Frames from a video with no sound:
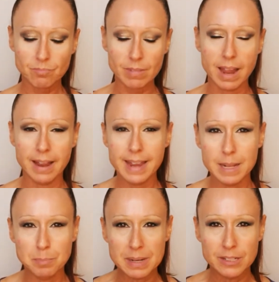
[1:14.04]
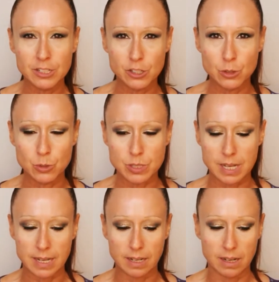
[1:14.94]
I had been
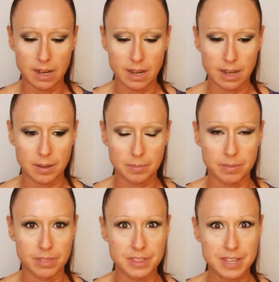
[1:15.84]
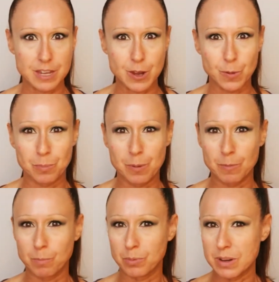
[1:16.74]
using the
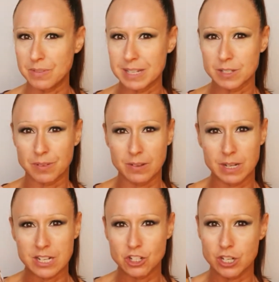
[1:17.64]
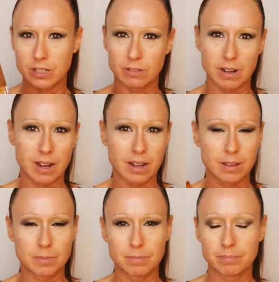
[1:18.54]
previous foundation
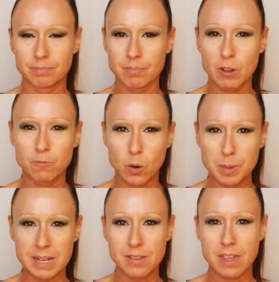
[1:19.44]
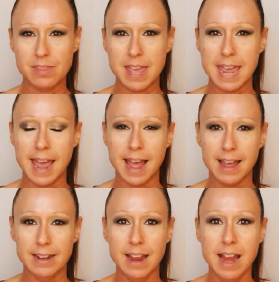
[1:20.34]
formula that they
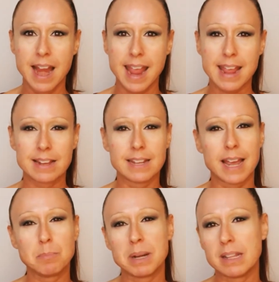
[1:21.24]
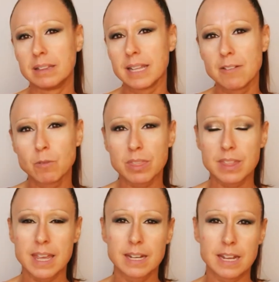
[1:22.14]
had and had been in love with
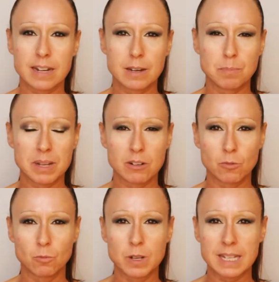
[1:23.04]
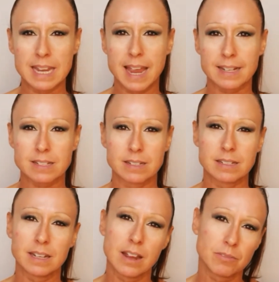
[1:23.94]
it. It had been really
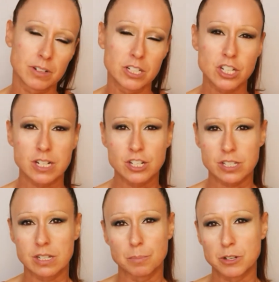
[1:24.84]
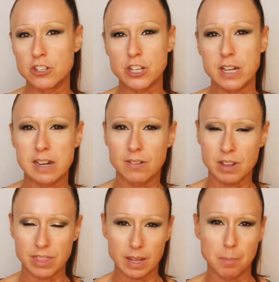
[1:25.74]
excellent coverage. I just appreciated
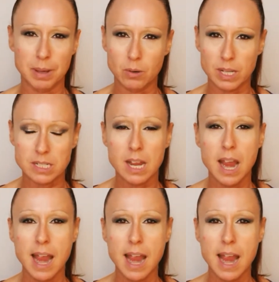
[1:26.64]
everything about it.